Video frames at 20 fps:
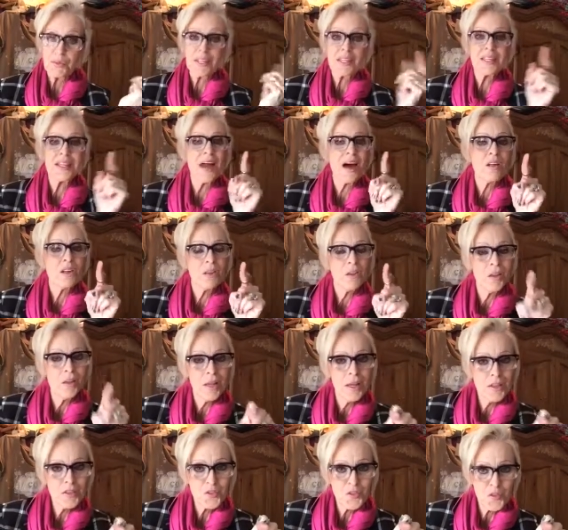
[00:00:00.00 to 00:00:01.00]
And now
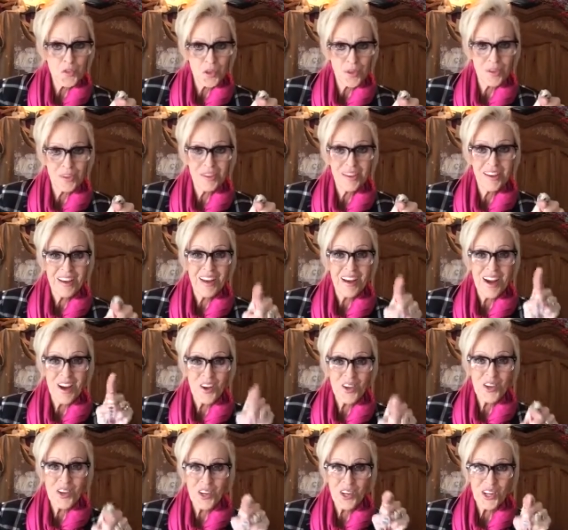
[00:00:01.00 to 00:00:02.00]
listen
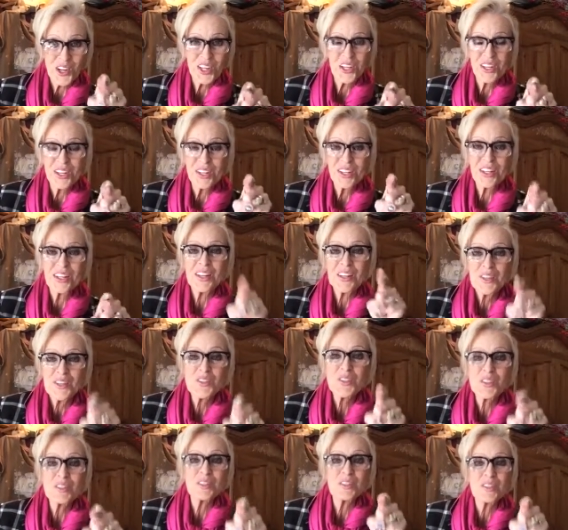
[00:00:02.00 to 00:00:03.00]
how you're going to
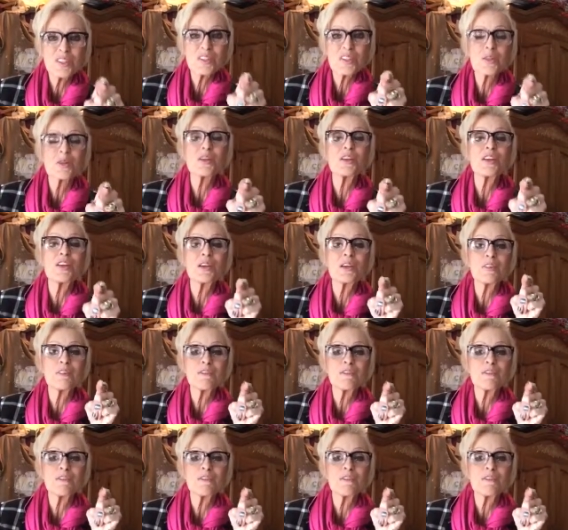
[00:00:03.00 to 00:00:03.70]
listen to the